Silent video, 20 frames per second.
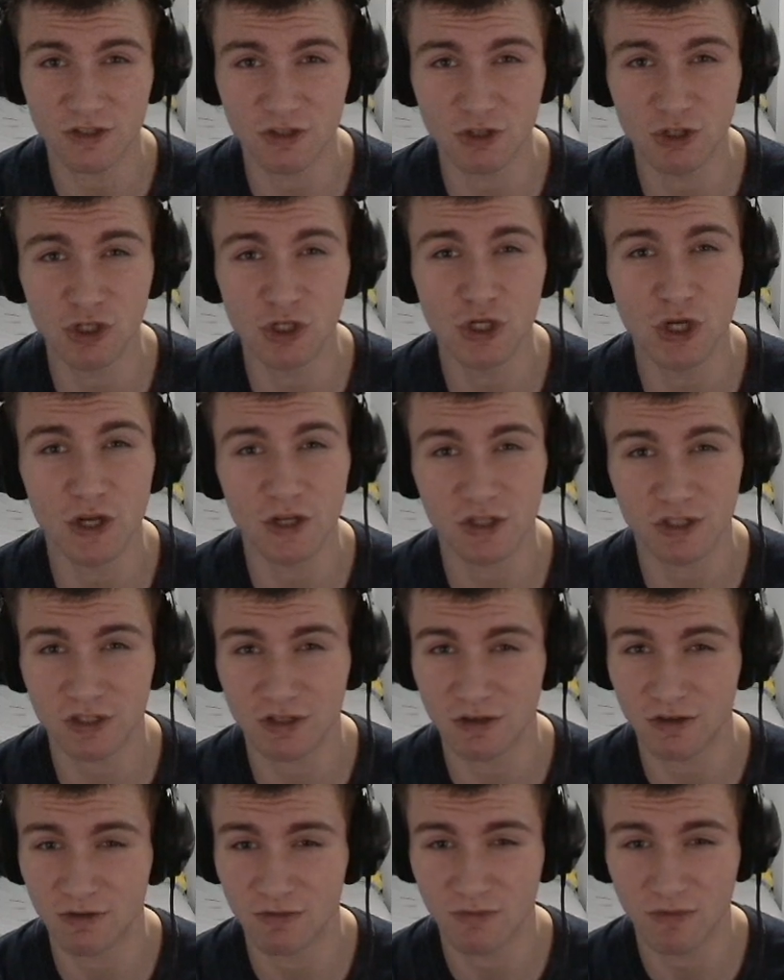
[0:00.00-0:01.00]
just
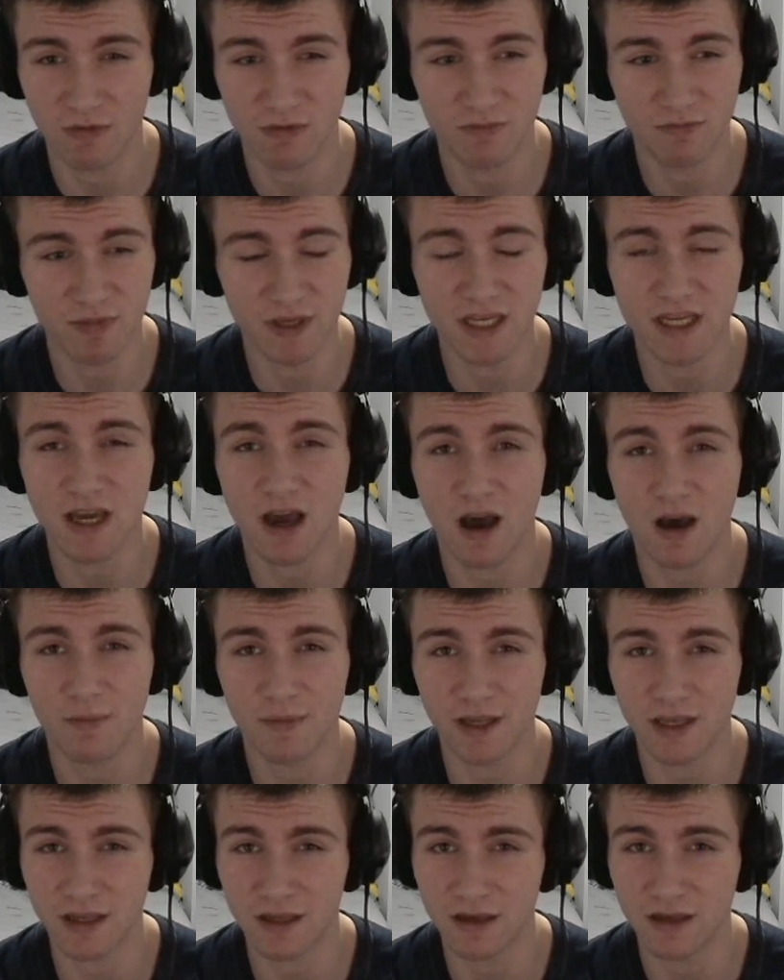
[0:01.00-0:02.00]

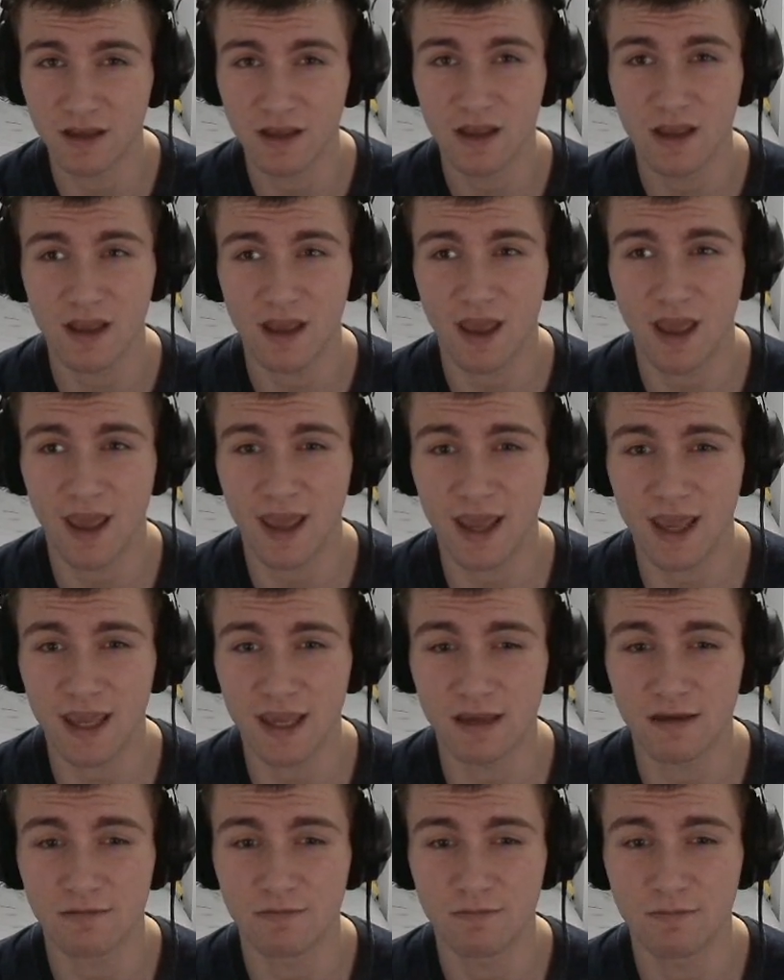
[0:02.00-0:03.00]
becoming
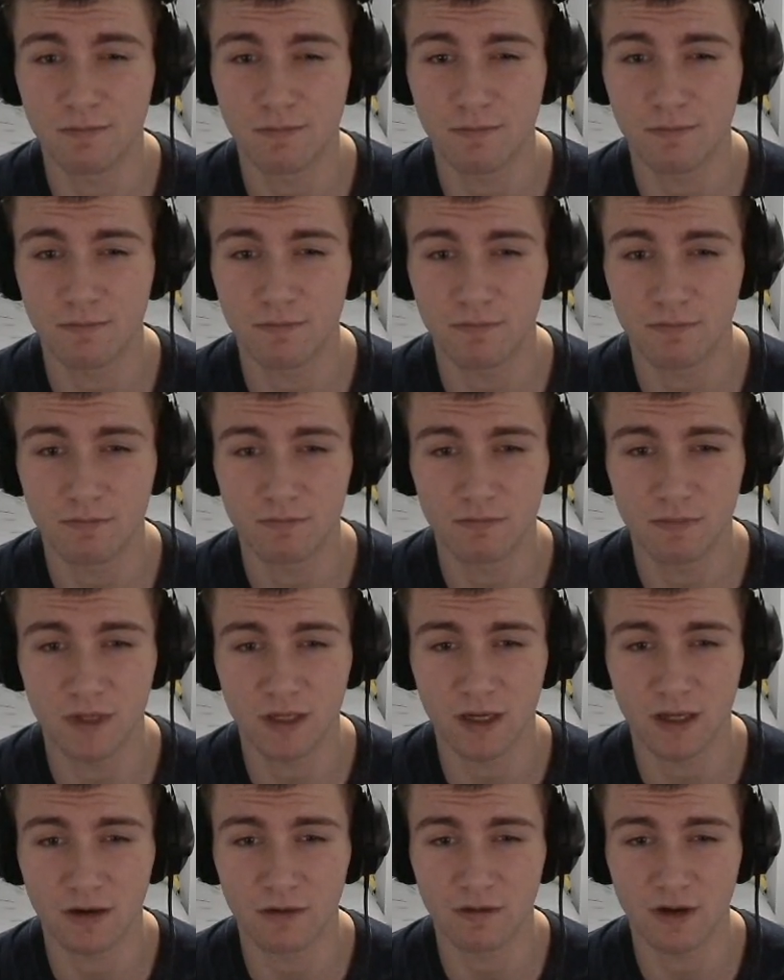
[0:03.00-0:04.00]
a
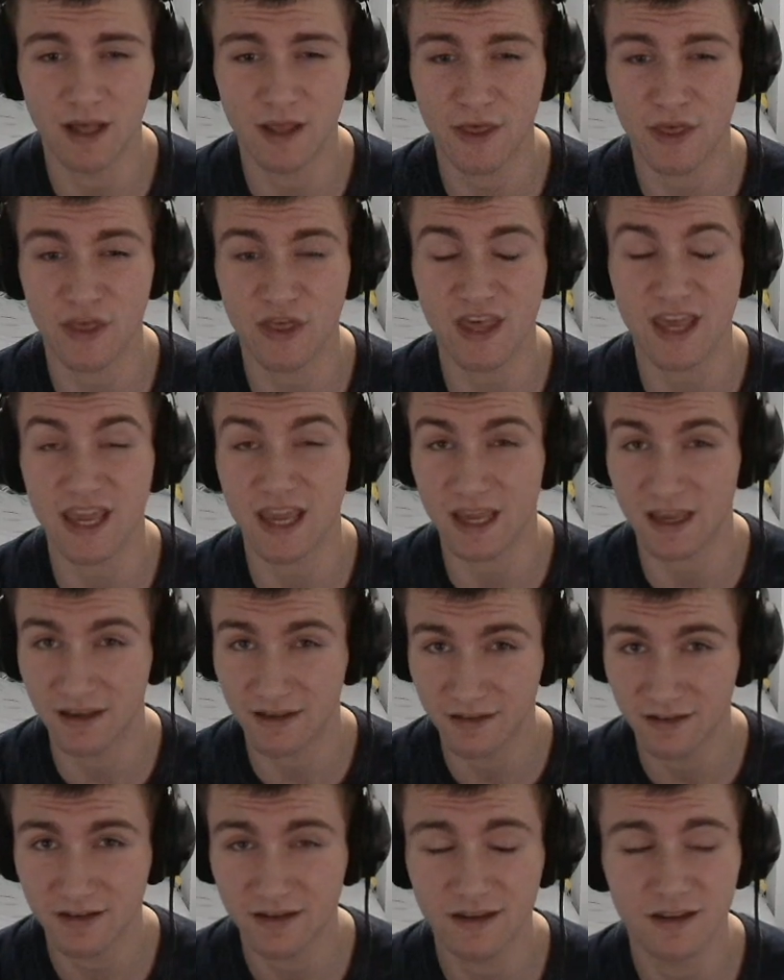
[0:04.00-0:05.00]
a thing,
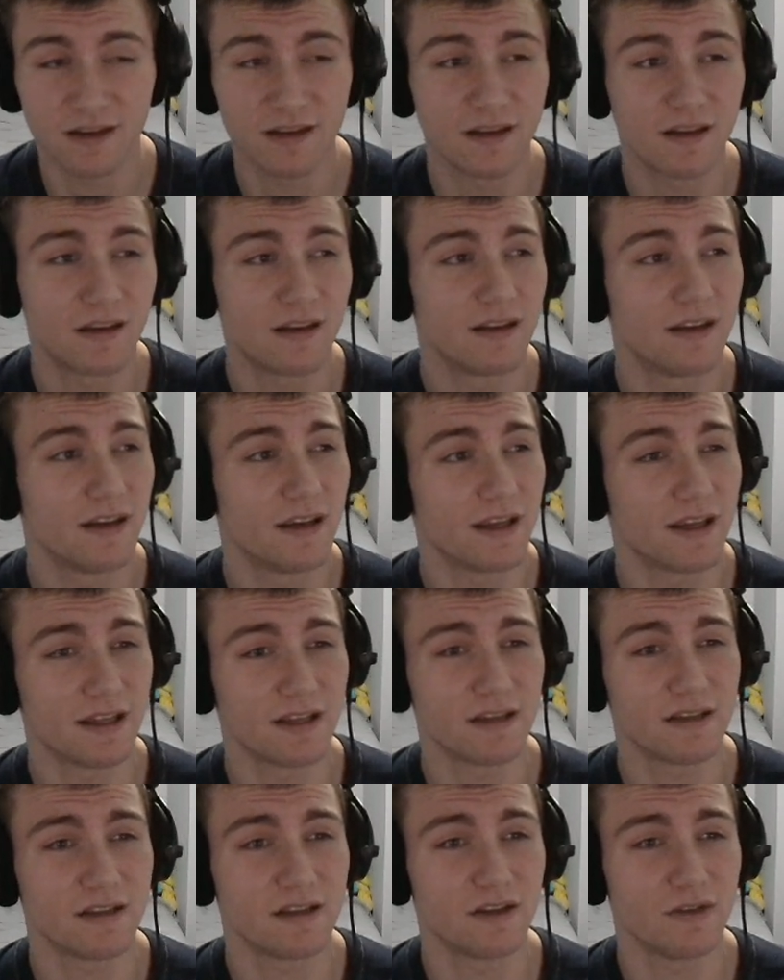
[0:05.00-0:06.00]

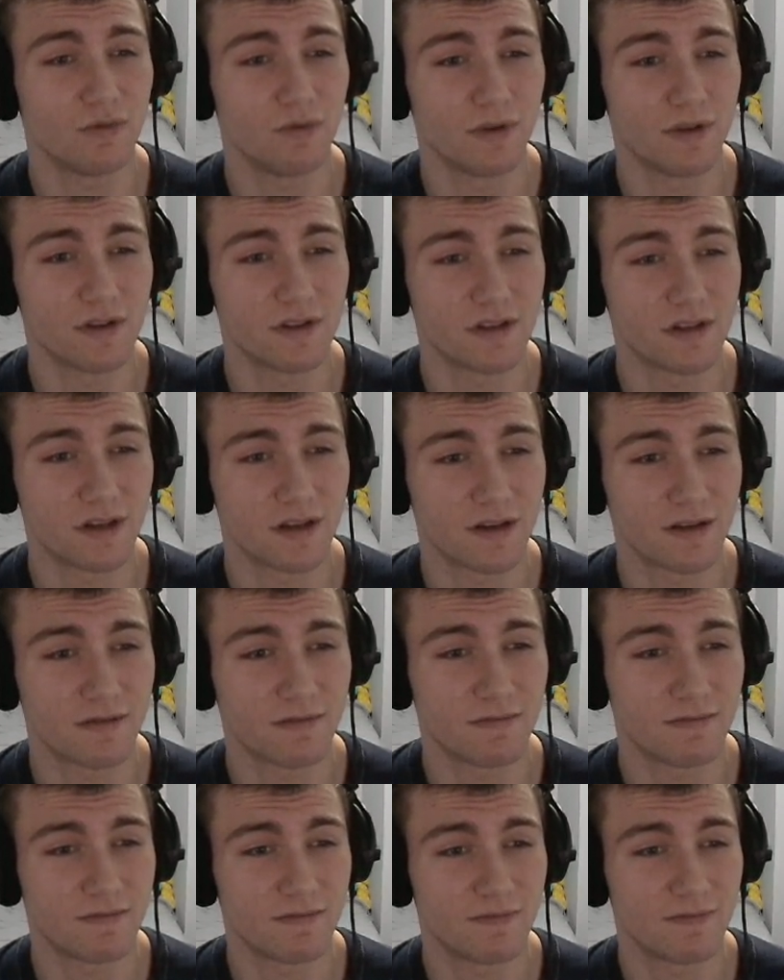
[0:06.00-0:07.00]
and it was
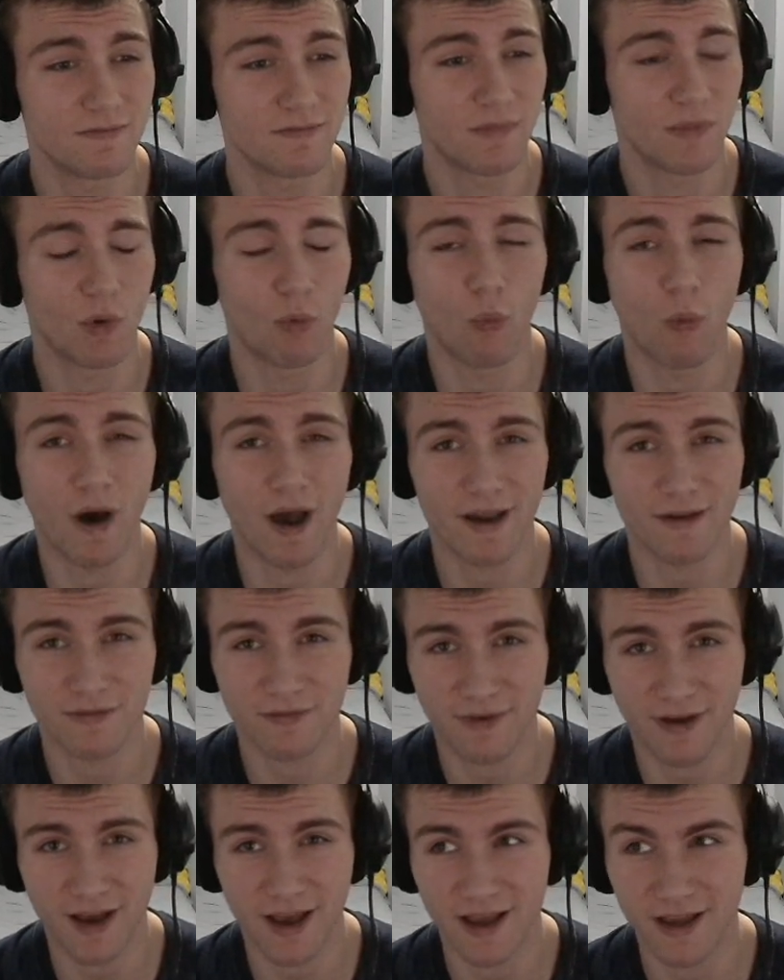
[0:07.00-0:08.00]
the
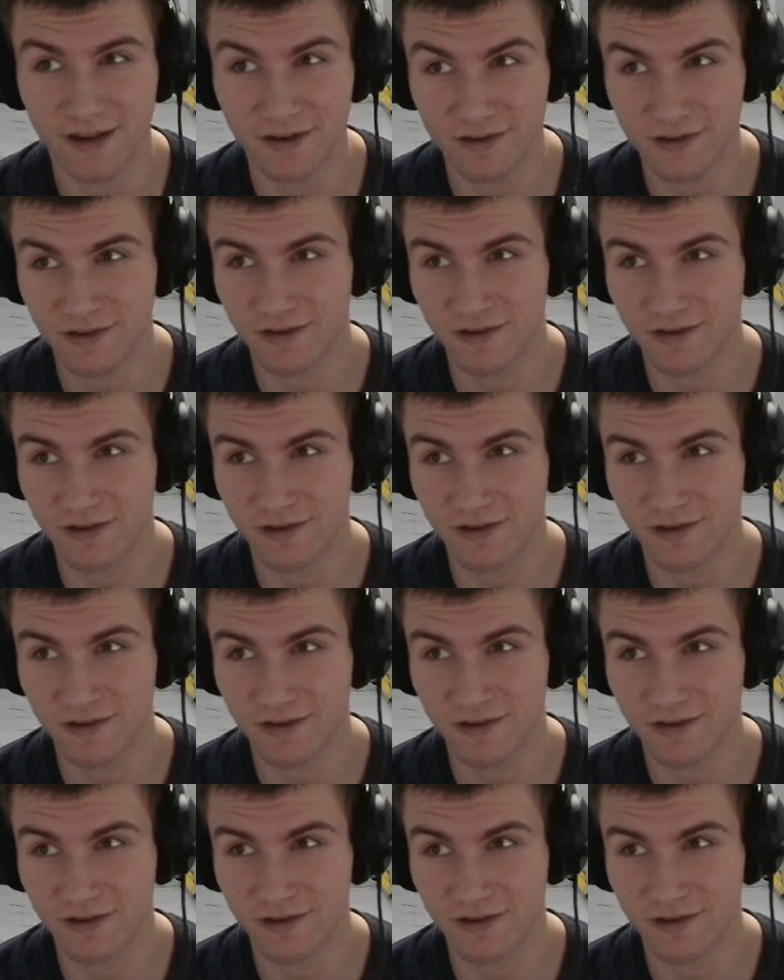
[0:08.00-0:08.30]
Wi-Fi or